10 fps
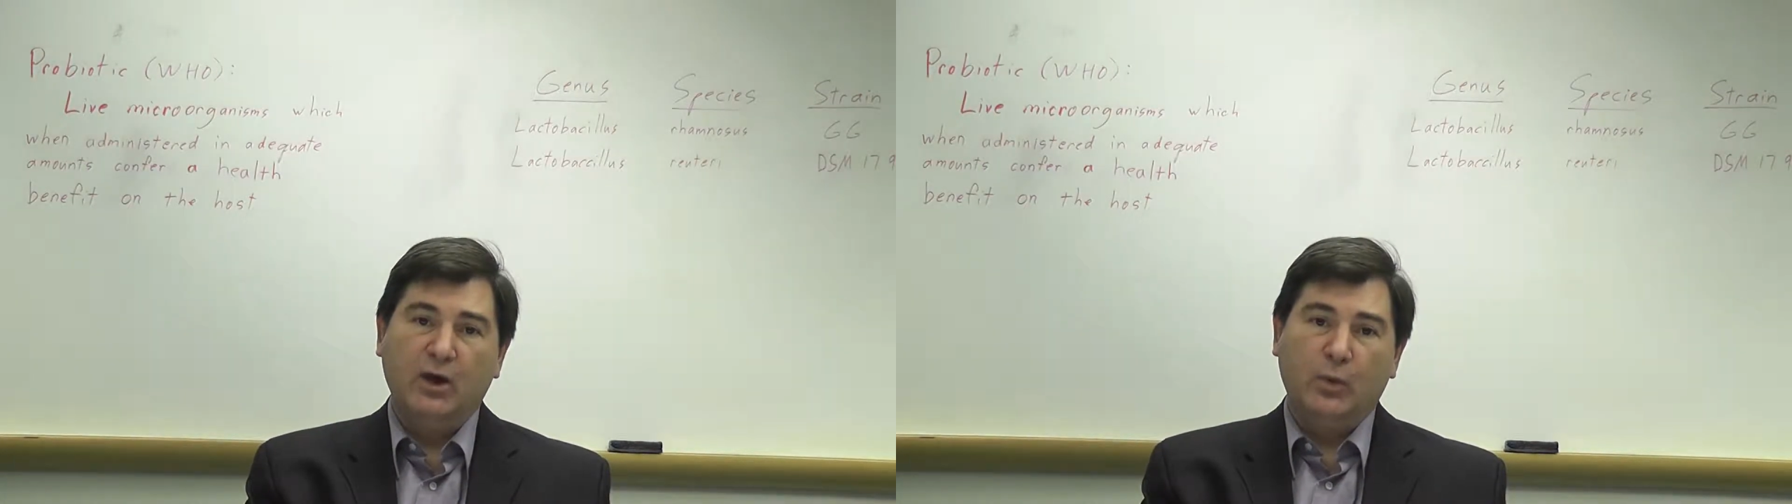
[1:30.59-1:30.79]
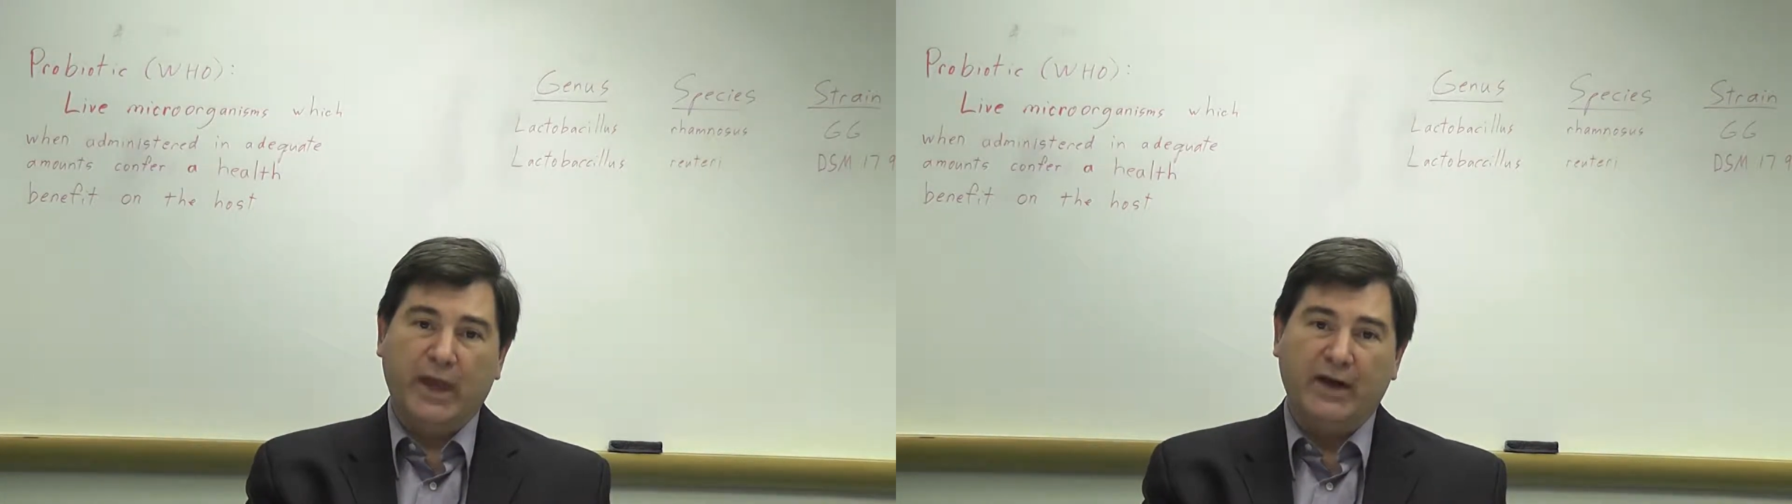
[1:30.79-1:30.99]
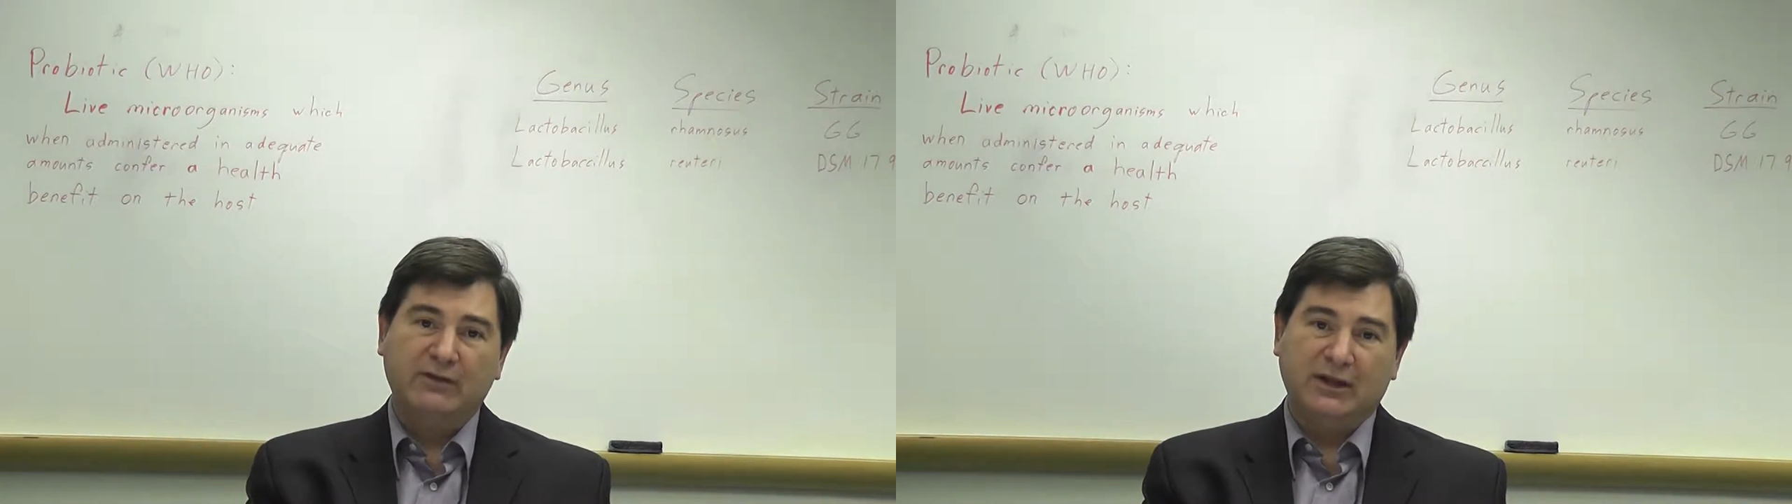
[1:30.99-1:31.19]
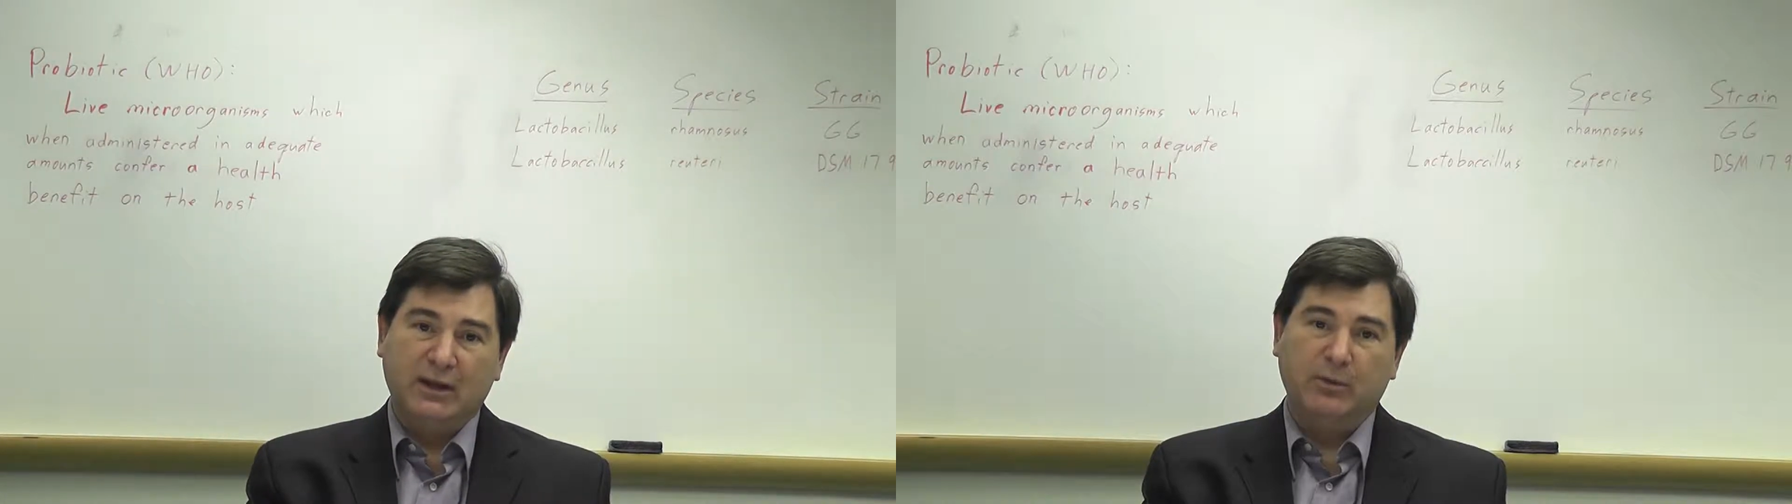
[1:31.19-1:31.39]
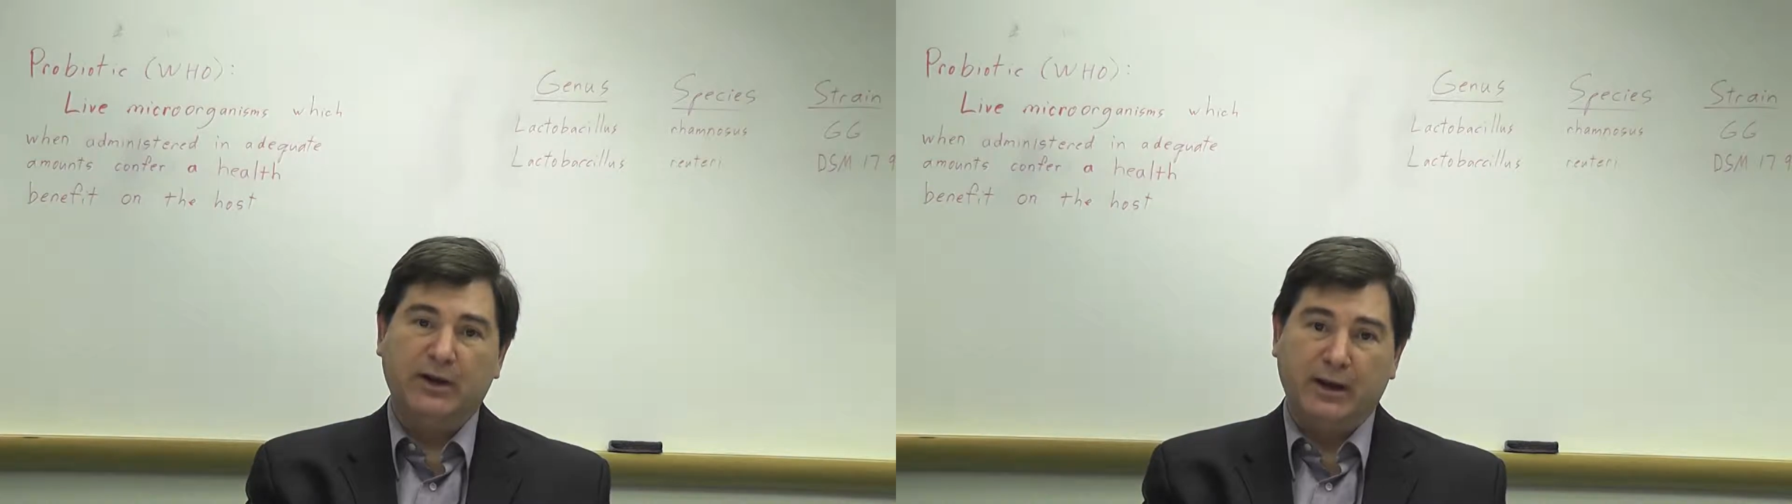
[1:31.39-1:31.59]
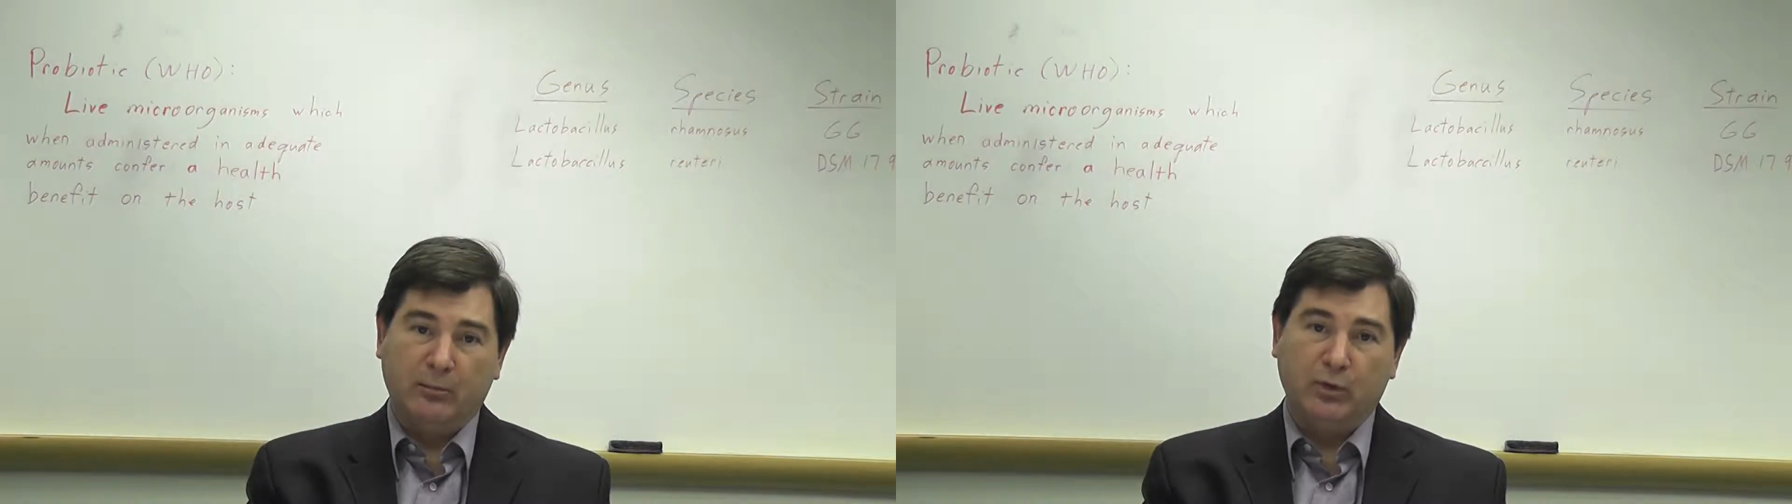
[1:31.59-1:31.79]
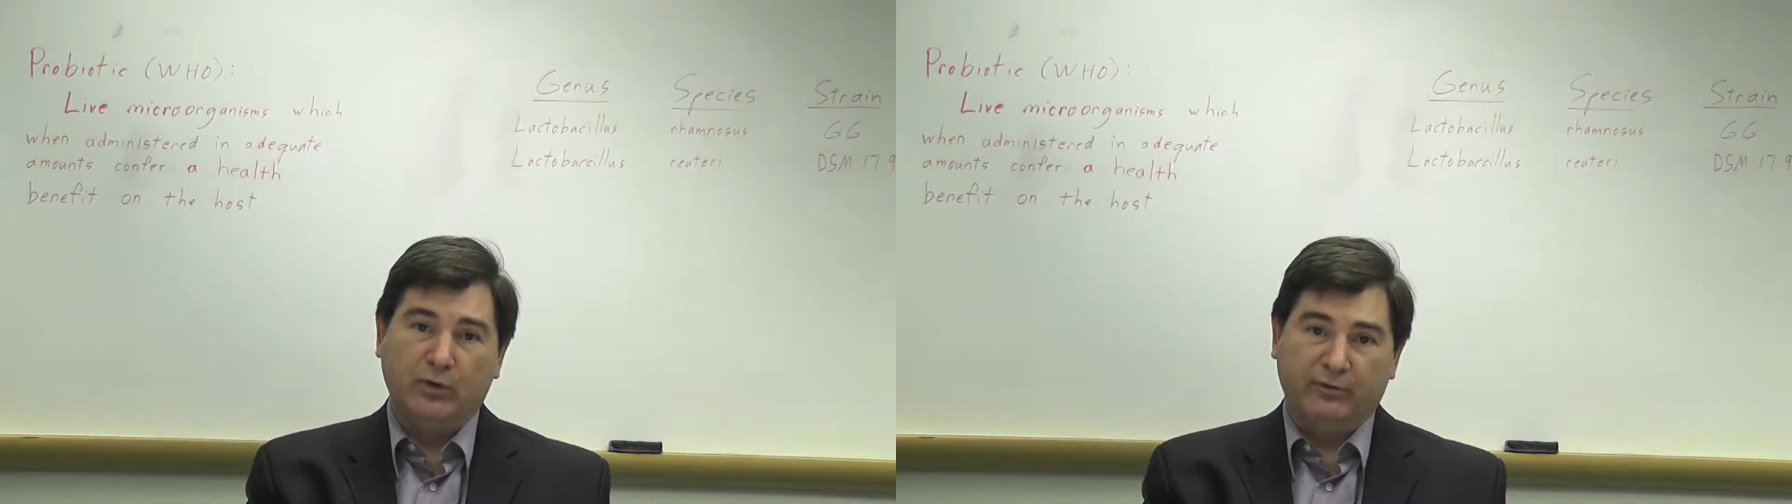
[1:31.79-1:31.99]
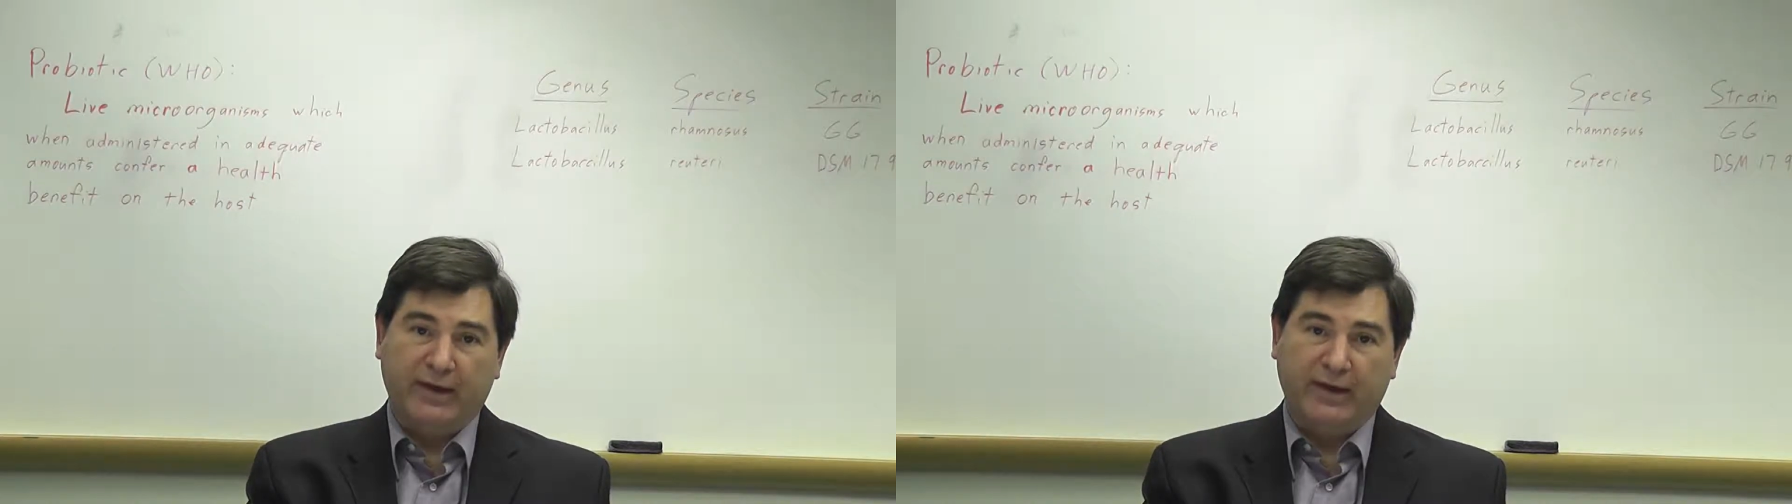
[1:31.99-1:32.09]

we have to keep a number of